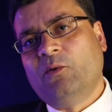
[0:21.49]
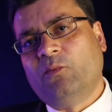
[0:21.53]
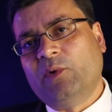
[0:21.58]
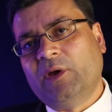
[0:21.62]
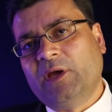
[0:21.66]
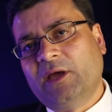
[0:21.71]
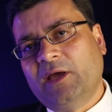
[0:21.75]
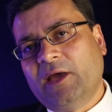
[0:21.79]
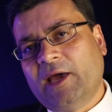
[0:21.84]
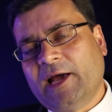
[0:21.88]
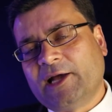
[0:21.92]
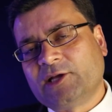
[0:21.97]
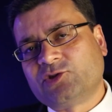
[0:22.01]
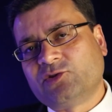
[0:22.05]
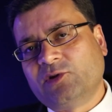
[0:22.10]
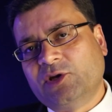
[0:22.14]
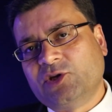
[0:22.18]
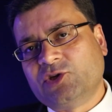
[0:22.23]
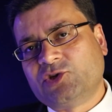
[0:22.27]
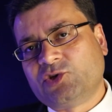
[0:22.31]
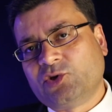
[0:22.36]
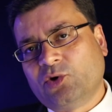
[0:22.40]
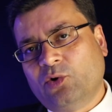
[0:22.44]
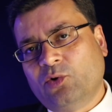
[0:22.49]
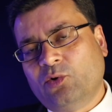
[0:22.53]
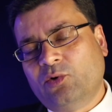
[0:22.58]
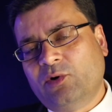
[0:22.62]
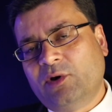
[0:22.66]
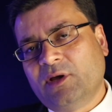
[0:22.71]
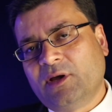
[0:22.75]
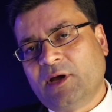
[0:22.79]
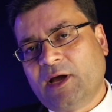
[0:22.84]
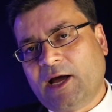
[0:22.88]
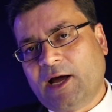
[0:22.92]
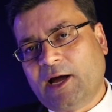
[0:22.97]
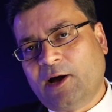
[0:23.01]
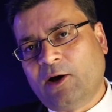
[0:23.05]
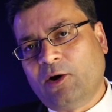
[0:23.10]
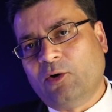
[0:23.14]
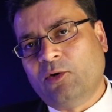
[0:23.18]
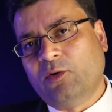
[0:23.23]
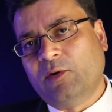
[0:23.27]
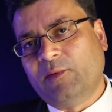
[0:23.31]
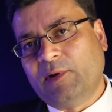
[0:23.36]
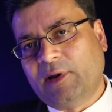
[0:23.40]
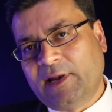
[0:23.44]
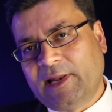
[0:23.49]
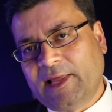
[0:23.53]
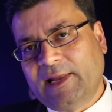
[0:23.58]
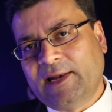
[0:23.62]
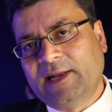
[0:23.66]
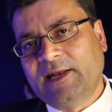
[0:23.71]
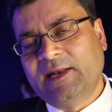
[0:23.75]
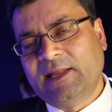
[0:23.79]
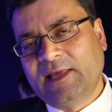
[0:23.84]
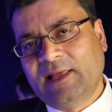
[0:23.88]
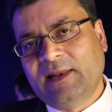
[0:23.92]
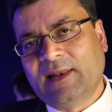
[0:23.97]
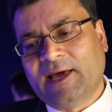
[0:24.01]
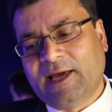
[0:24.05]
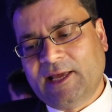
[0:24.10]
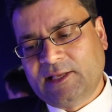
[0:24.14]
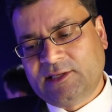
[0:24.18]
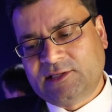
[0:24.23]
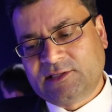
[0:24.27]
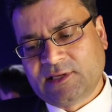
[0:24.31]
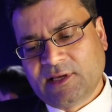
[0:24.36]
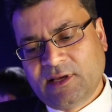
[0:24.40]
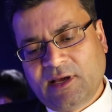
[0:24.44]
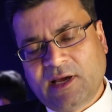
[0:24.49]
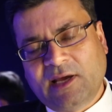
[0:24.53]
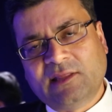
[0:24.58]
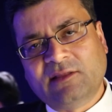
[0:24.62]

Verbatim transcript: We actually showed how LED lights